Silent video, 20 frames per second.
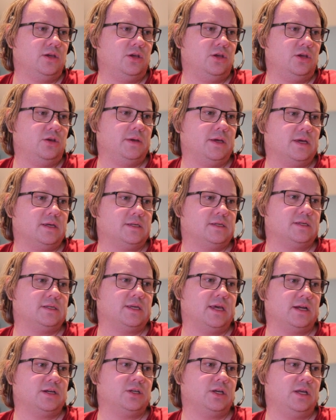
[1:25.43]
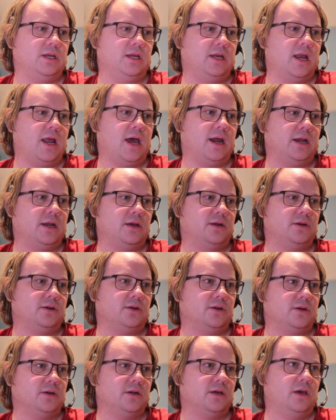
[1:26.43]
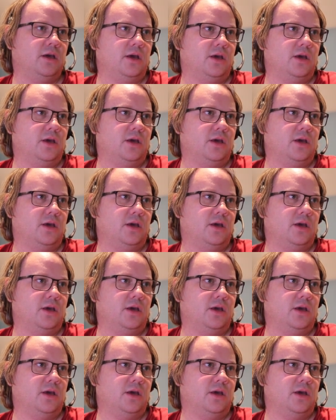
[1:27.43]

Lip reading: UPS, it's actually 900.